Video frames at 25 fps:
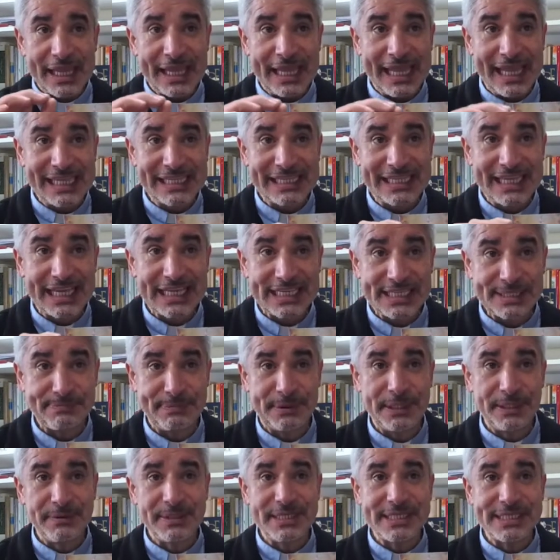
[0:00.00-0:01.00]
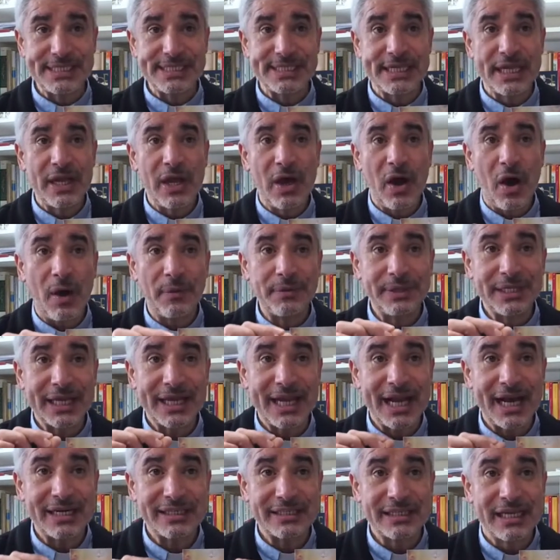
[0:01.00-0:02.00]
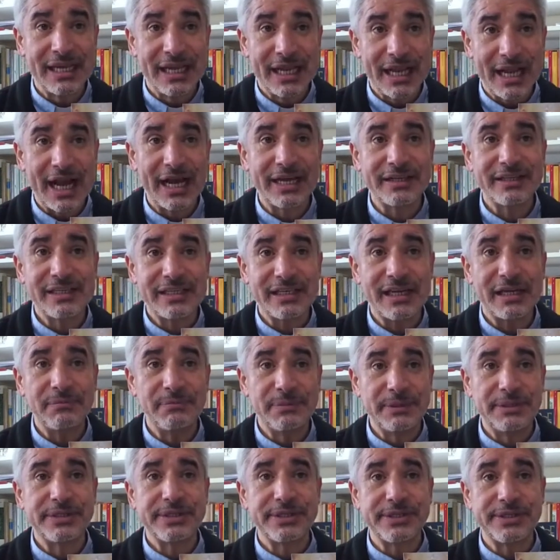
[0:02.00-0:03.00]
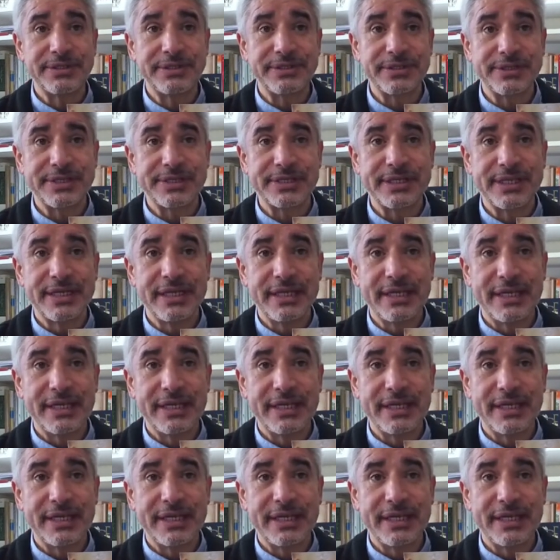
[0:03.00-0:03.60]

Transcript: And the experience of the cardinal virtues,